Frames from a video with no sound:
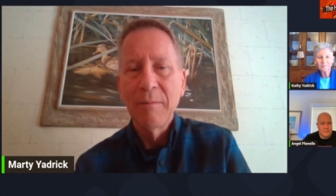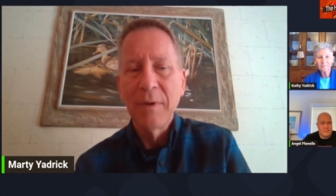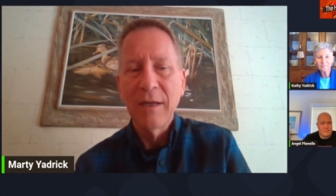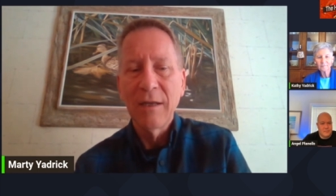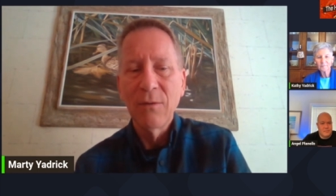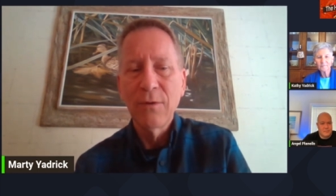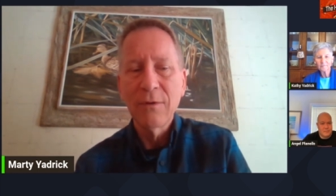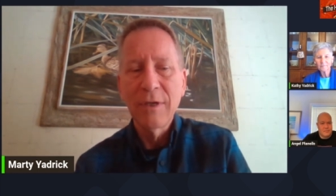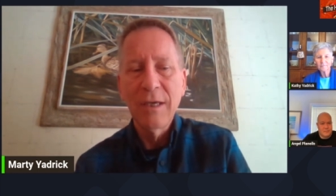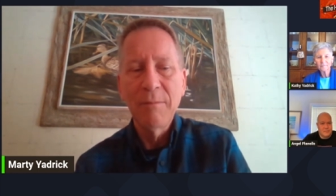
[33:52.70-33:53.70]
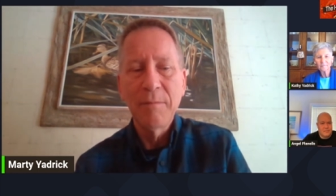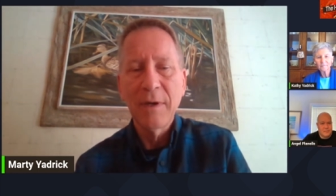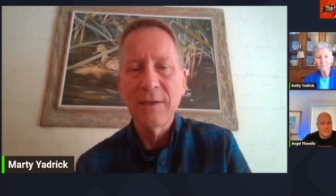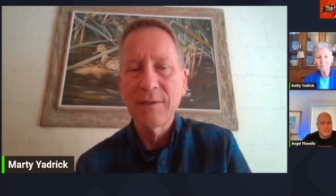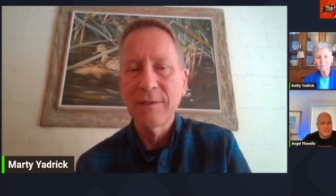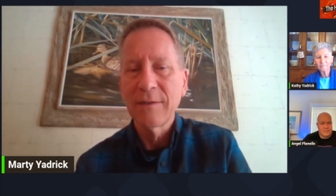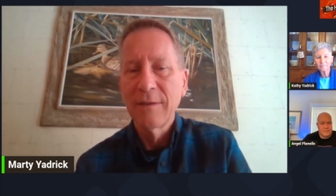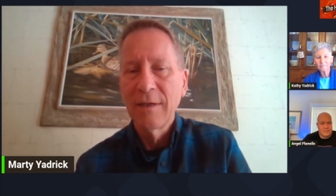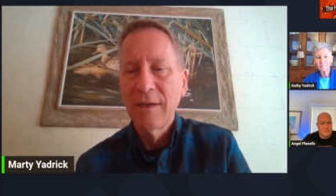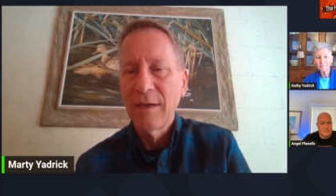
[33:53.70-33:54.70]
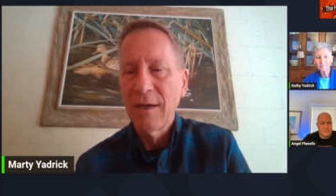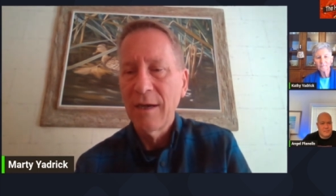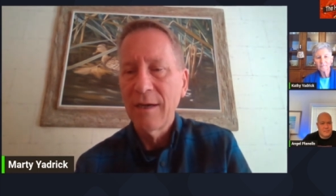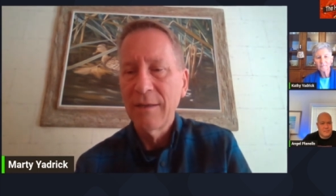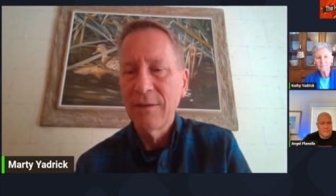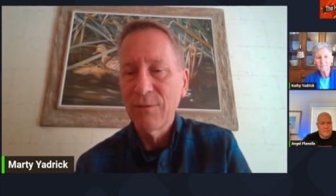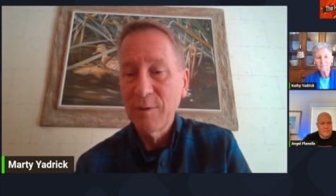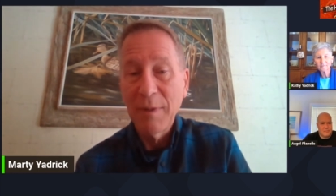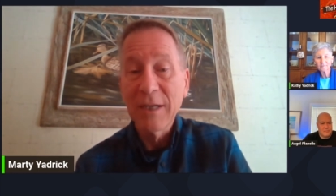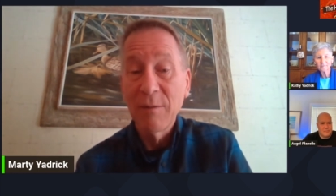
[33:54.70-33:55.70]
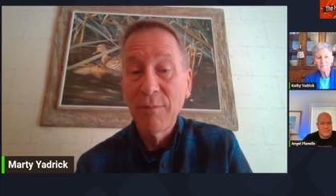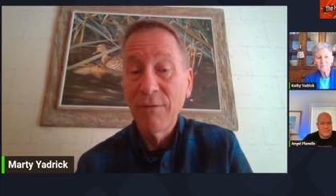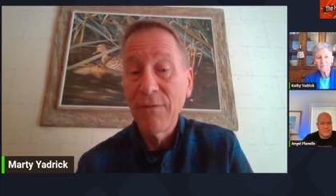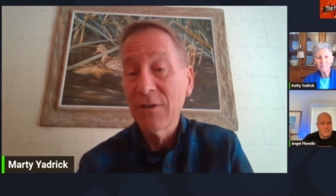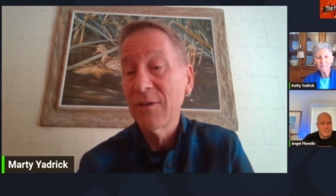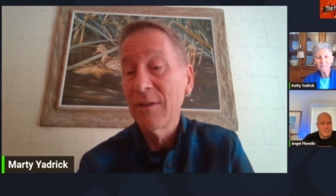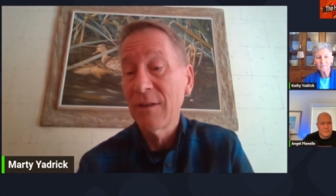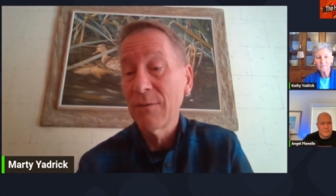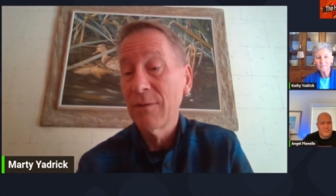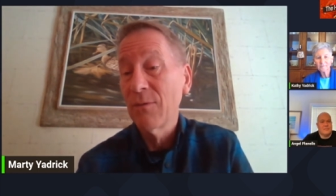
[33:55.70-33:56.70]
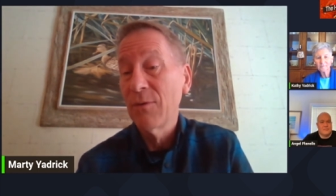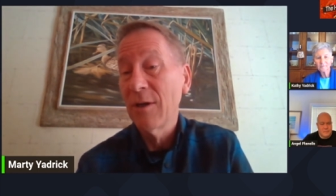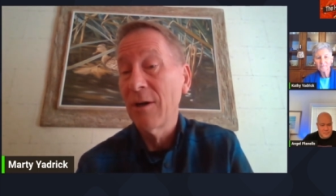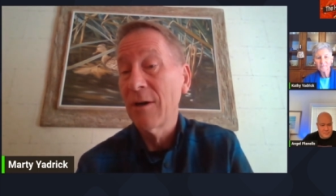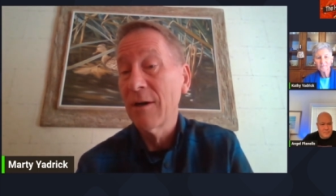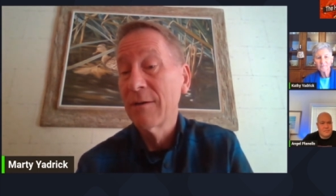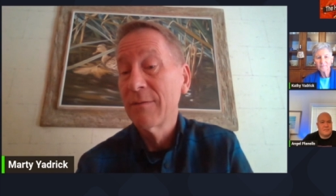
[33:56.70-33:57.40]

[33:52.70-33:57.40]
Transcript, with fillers: but it will keep us the respected profession that we are.